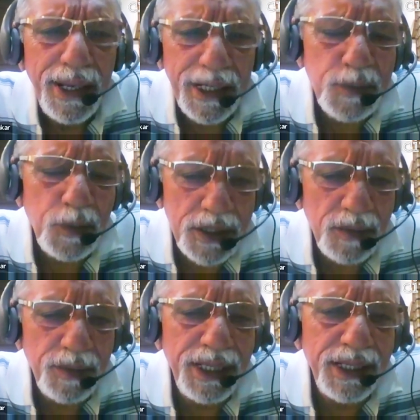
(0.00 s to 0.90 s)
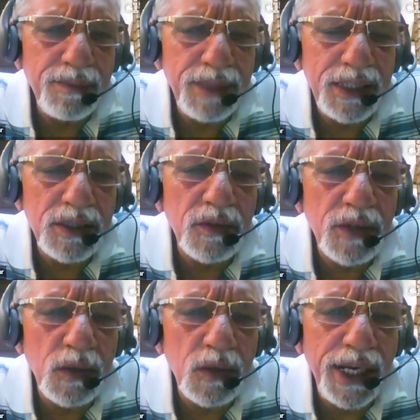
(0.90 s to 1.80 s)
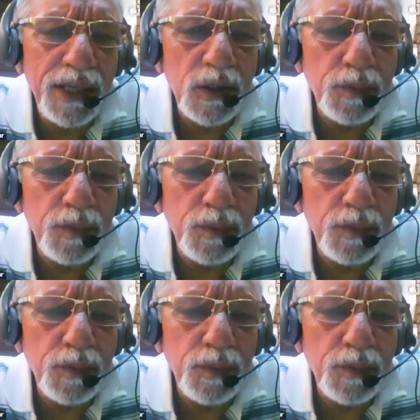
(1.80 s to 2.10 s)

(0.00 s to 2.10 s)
It's possibly a means of conveying to